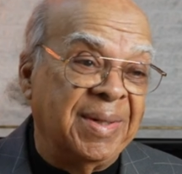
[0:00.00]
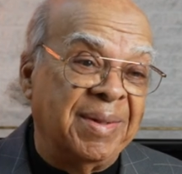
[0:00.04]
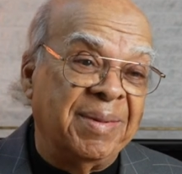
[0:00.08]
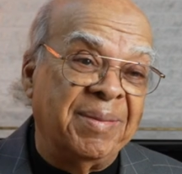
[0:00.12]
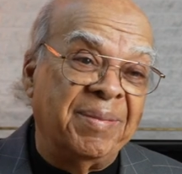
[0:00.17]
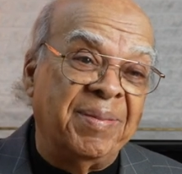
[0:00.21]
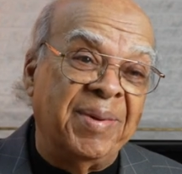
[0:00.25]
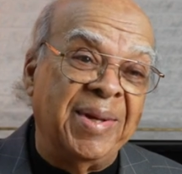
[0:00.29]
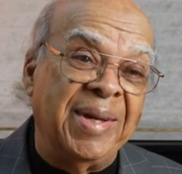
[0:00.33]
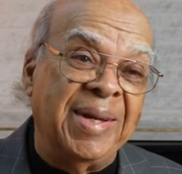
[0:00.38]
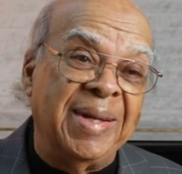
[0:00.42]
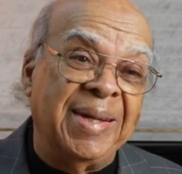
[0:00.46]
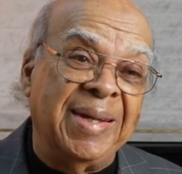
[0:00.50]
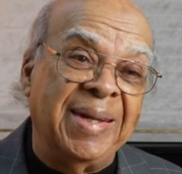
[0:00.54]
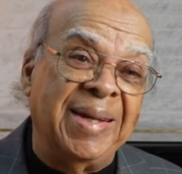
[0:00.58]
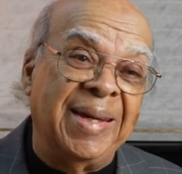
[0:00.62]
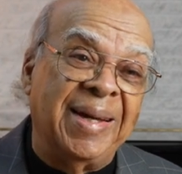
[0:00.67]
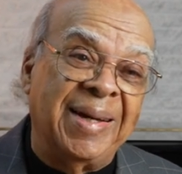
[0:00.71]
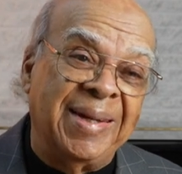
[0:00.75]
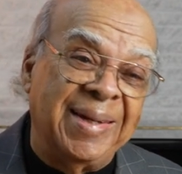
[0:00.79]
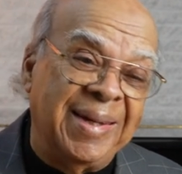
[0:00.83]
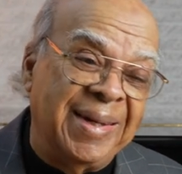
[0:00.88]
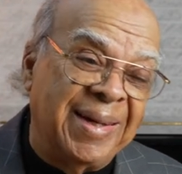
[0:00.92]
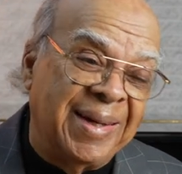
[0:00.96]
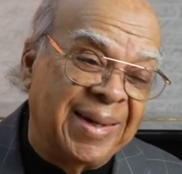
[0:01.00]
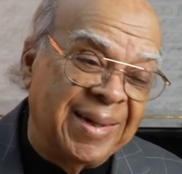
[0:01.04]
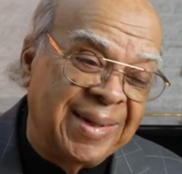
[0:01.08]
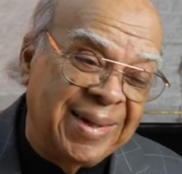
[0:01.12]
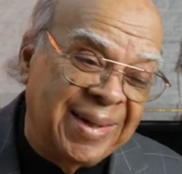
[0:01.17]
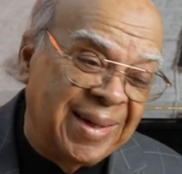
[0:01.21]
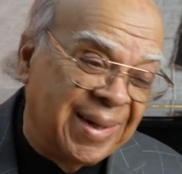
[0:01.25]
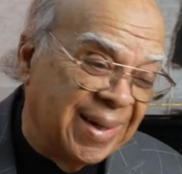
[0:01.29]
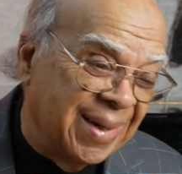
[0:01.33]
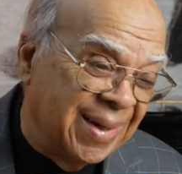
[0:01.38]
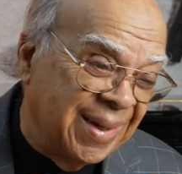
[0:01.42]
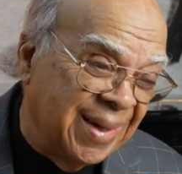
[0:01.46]
Sounds strong. Yeah, yeah,
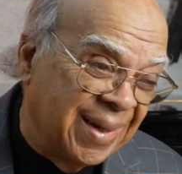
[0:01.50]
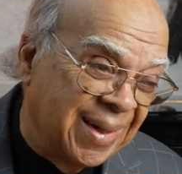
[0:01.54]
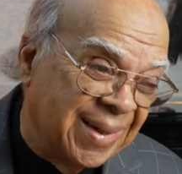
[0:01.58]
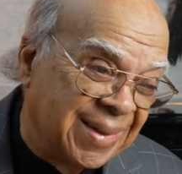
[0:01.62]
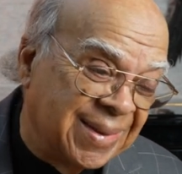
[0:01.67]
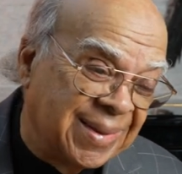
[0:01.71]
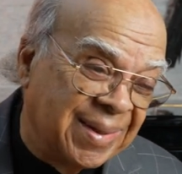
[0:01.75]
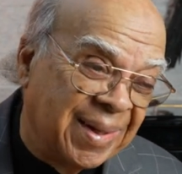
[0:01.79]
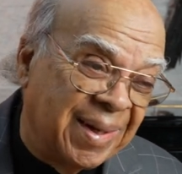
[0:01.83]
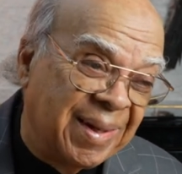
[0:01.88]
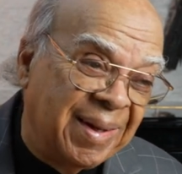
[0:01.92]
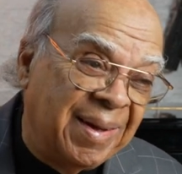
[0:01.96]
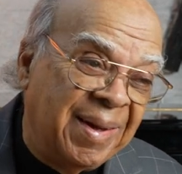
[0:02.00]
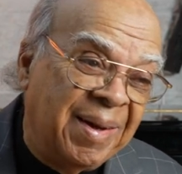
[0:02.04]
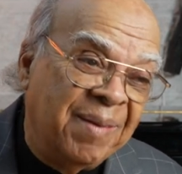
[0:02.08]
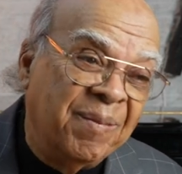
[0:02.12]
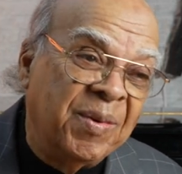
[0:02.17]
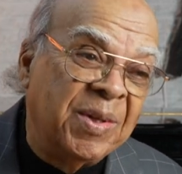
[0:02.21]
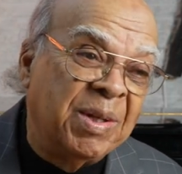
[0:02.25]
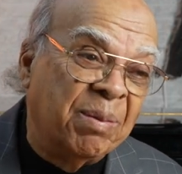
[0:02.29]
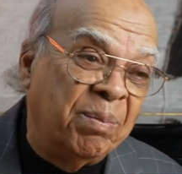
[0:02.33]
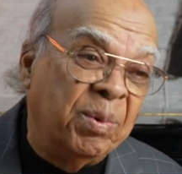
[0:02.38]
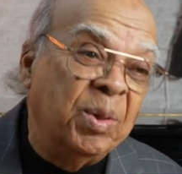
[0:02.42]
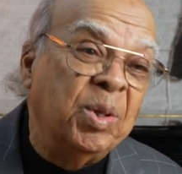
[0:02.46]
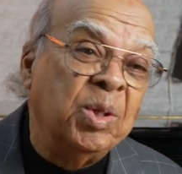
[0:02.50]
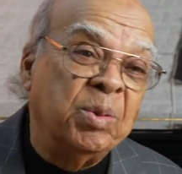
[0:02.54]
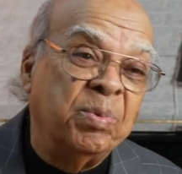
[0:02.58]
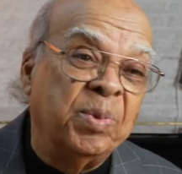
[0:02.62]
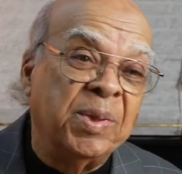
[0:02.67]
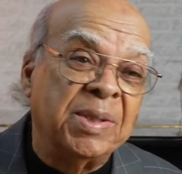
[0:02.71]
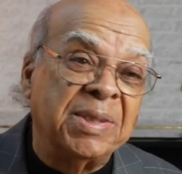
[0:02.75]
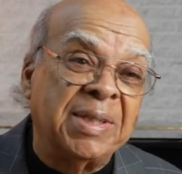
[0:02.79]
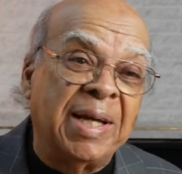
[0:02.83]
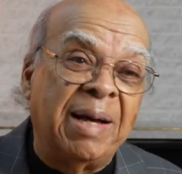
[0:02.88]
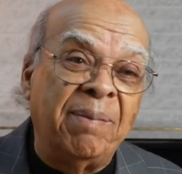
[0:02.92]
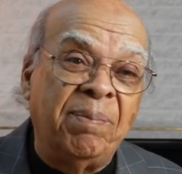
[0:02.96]
yeah, yeah. So with the Blues
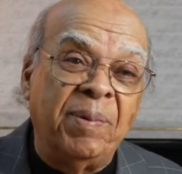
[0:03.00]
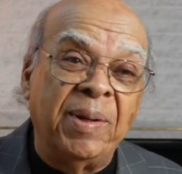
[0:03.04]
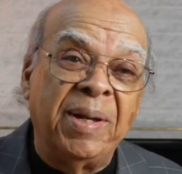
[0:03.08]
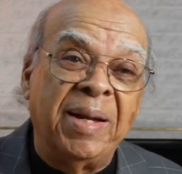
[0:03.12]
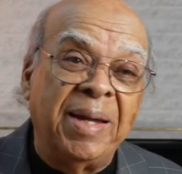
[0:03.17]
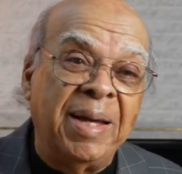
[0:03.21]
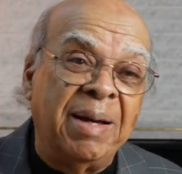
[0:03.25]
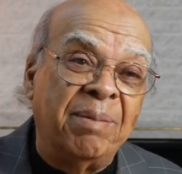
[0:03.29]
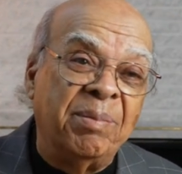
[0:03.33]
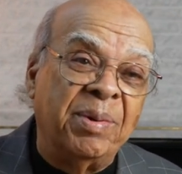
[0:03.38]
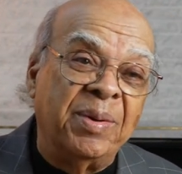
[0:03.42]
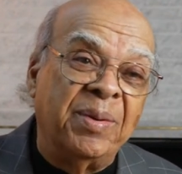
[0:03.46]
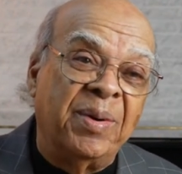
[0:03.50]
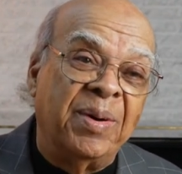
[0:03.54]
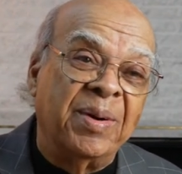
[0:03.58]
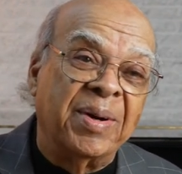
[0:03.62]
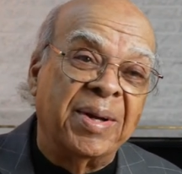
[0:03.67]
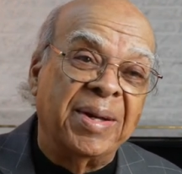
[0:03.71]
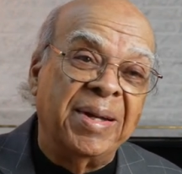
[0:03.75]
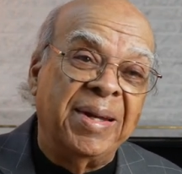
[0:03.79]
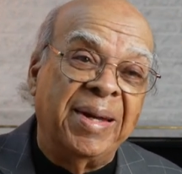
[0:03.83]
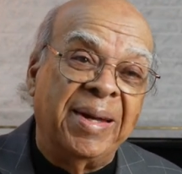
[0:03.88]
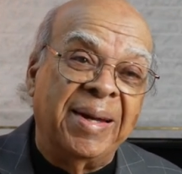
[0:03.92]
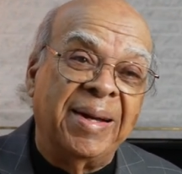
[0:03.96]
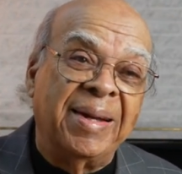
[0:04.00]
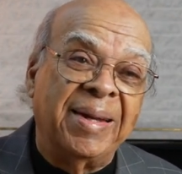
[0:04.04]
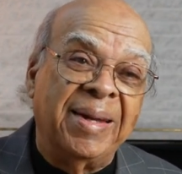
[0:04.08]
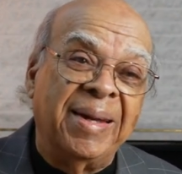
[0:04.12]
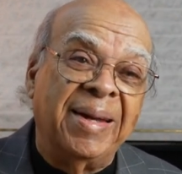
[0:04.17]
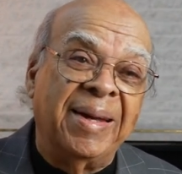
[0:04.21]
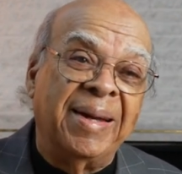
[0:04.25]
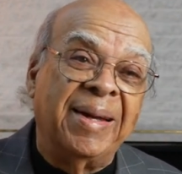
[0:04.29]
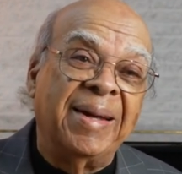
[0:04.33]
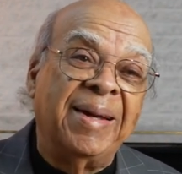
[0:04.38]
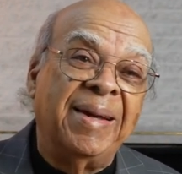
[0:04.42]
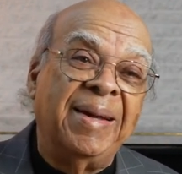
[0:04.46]
Brothers, I play the Hammond organ. Yeah,
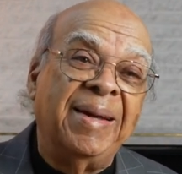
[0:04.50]
yeah.